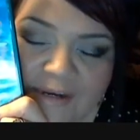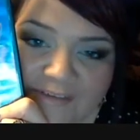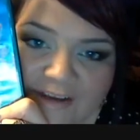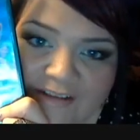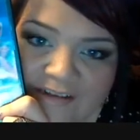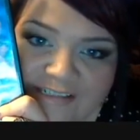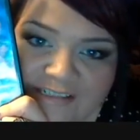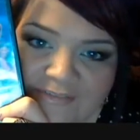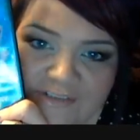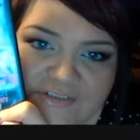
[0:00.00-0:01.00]
I've got a lot of
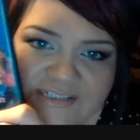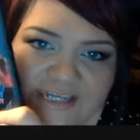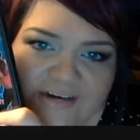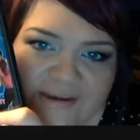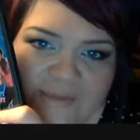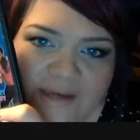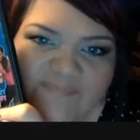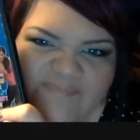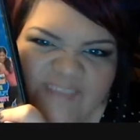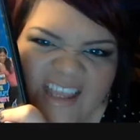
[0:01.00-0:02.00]
stuff to do Saturday, but
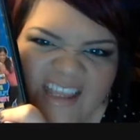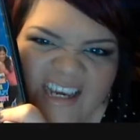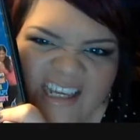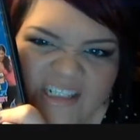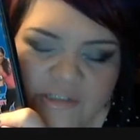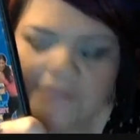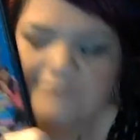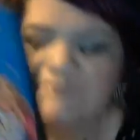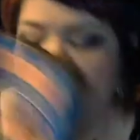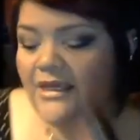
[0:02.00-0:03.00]
I think I can do
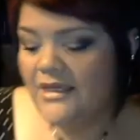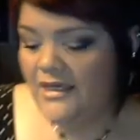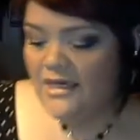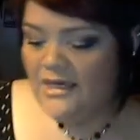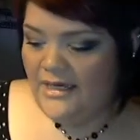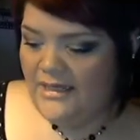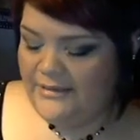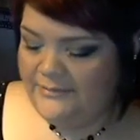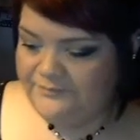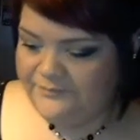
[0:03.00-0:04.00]
it.
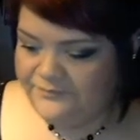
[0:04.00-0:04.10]
Um,